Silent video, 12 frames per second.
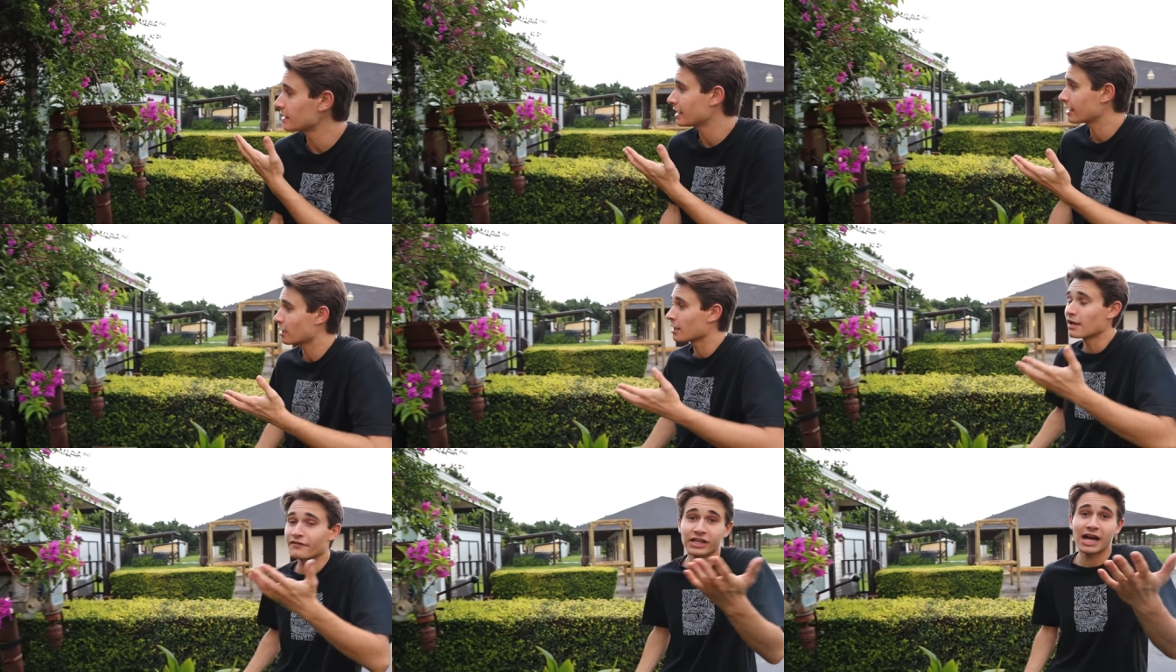in here.
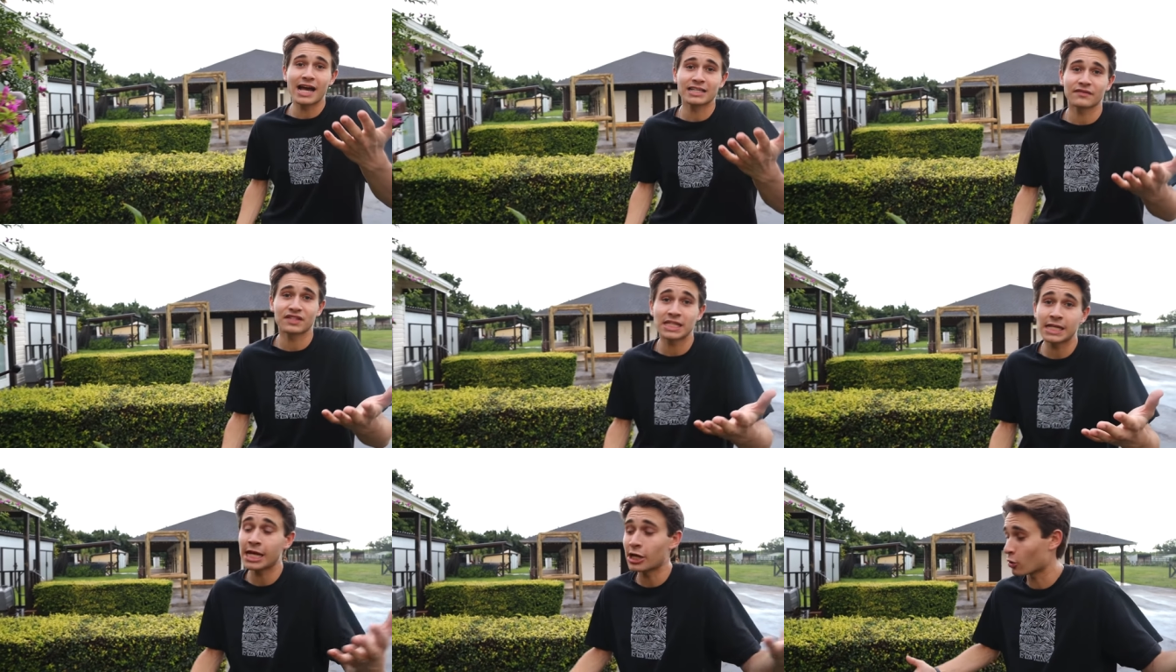If you guys have
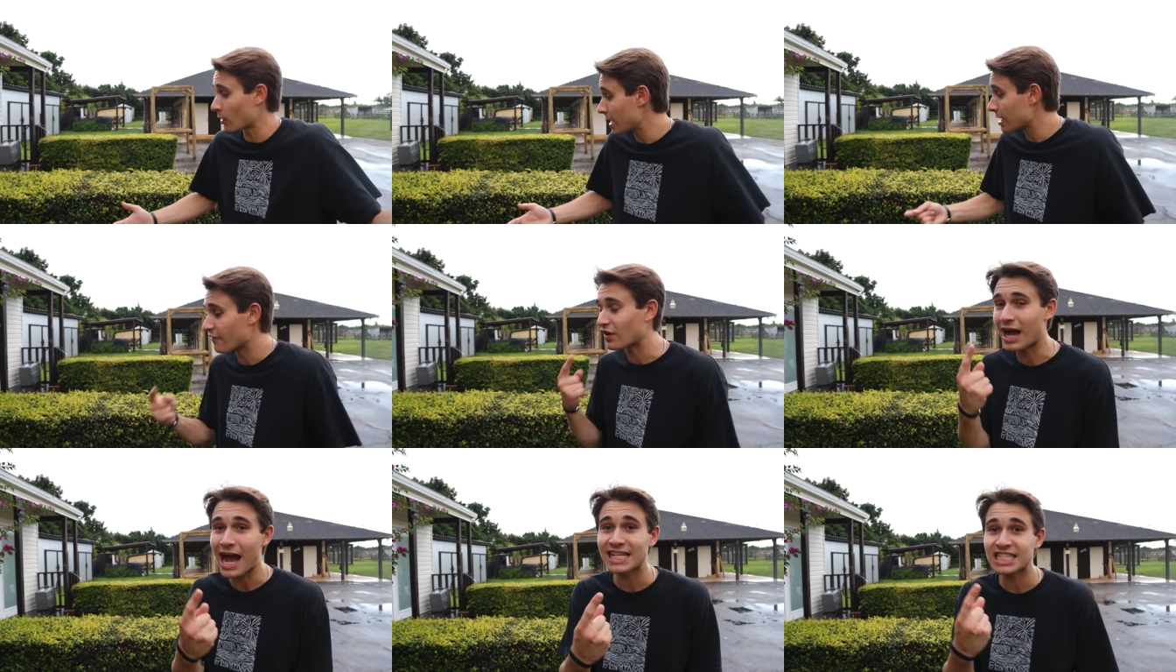seen it, great. If
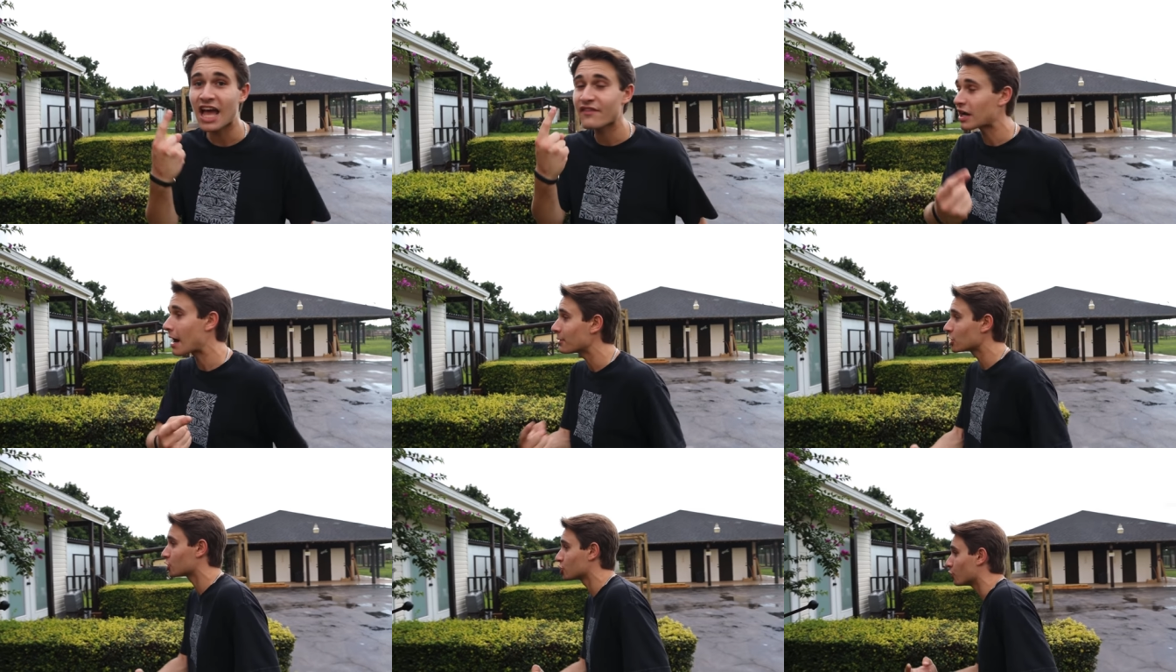you guys haven't, I'm
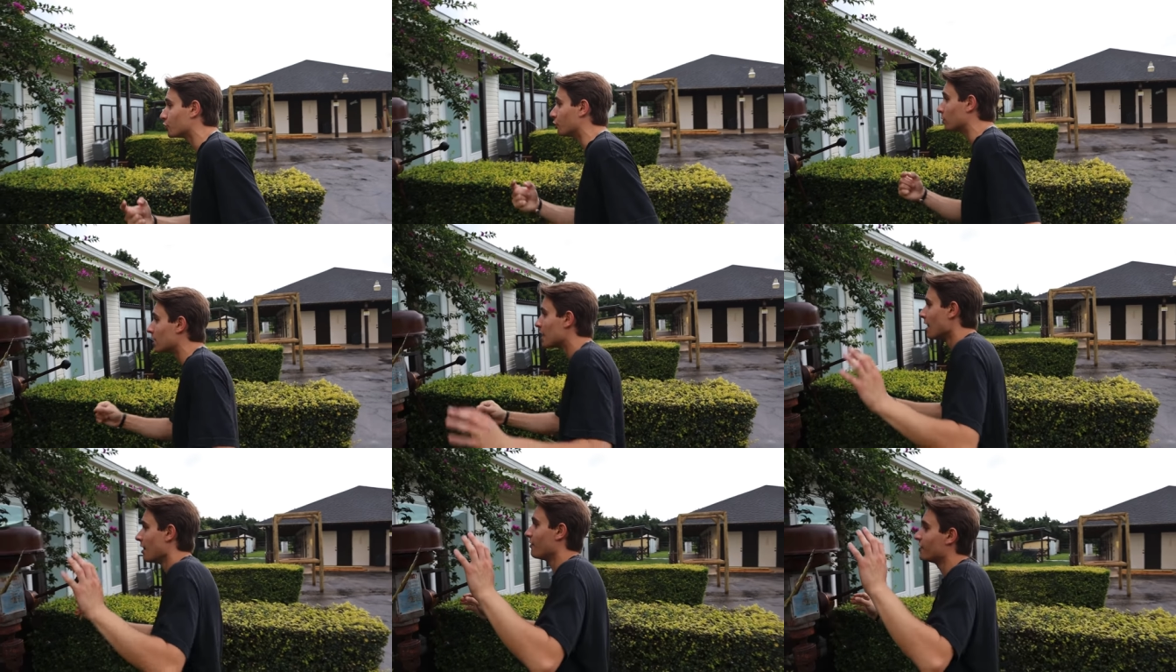gonna show you.
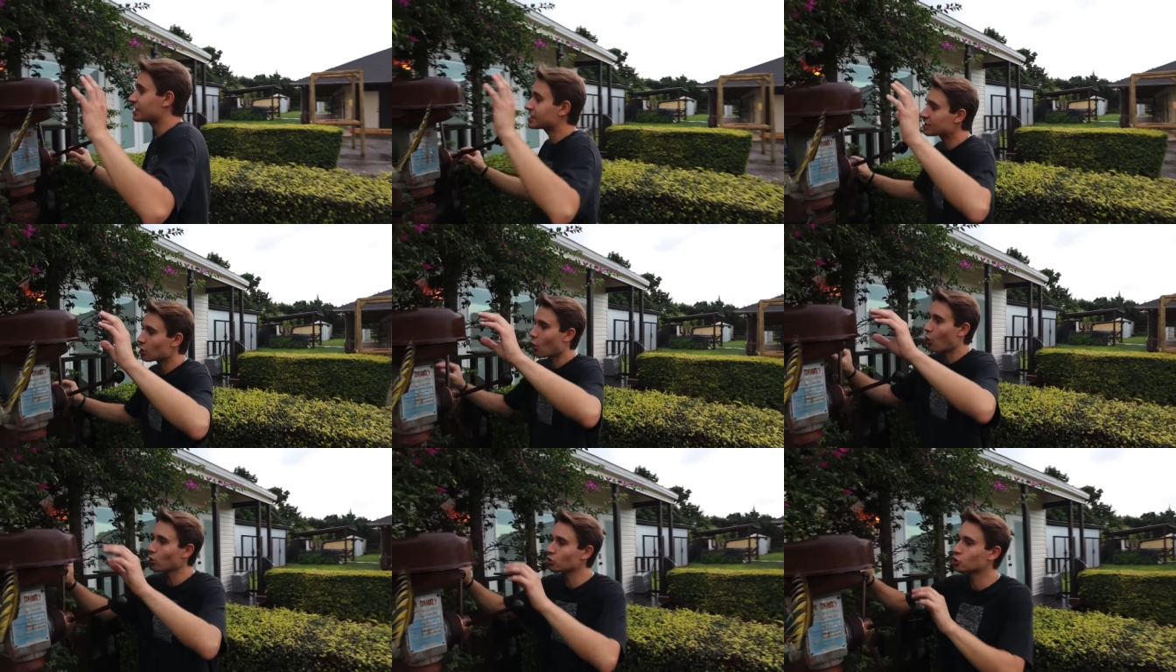This is an
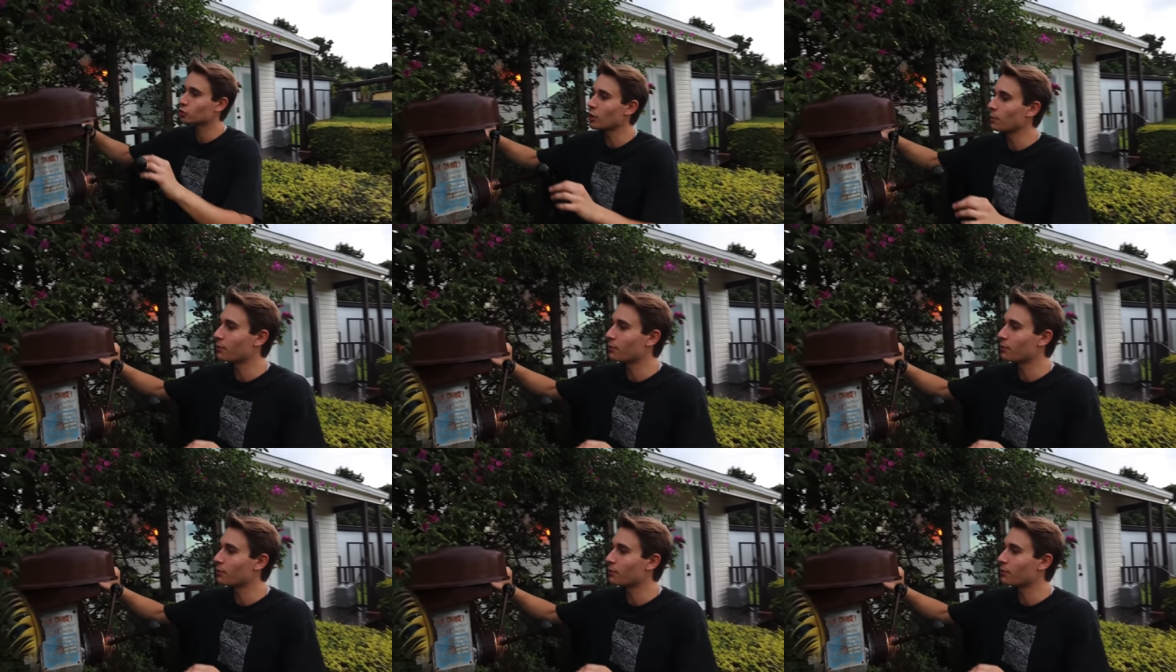old drill